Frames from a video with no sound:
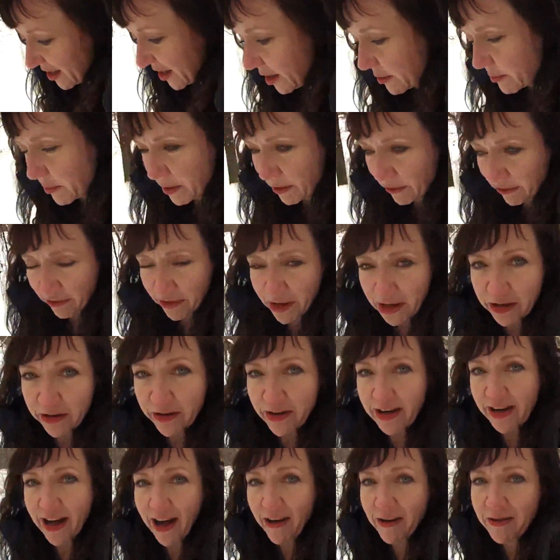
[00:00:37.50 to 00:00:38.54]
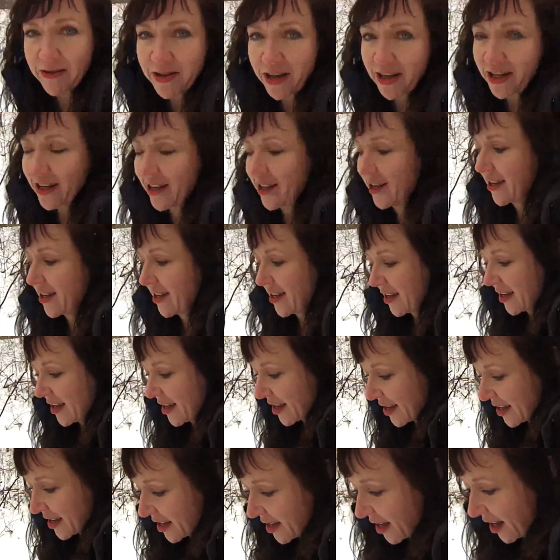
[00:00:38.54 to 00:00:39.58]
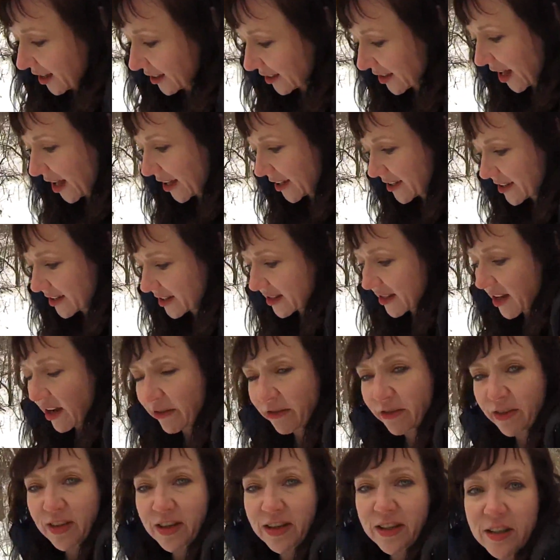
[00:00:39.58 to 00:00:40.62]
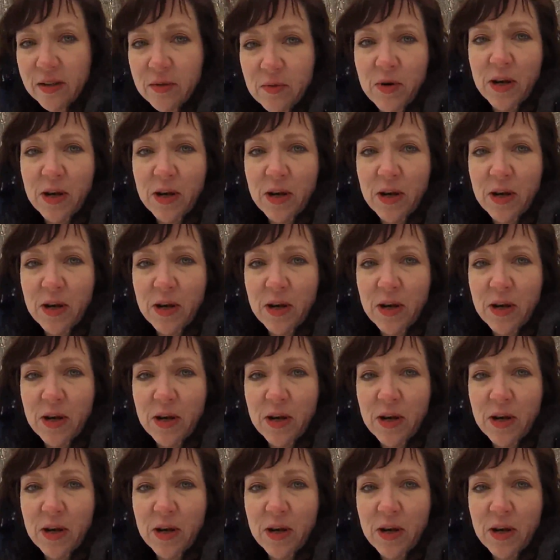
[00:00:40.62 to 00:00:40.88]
I've been figuring out a lot of stuff this